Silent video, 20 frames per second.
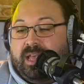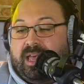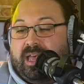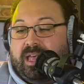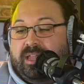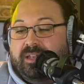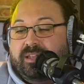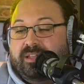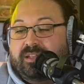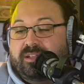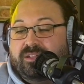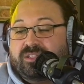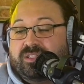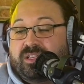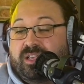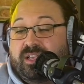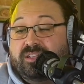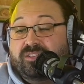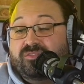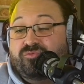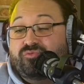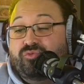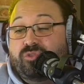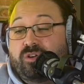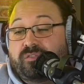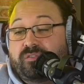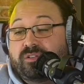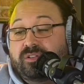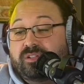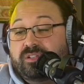and it has
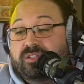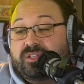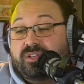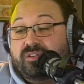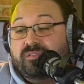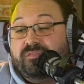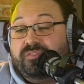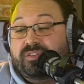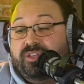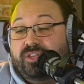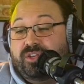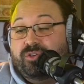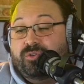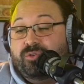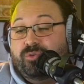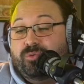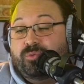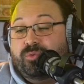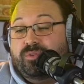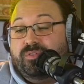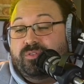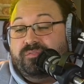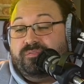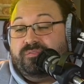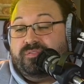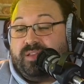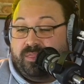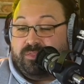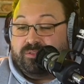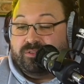ruffled a few
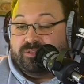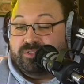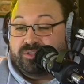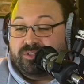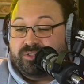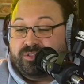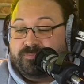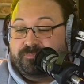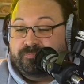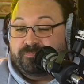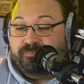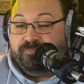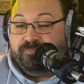feathers.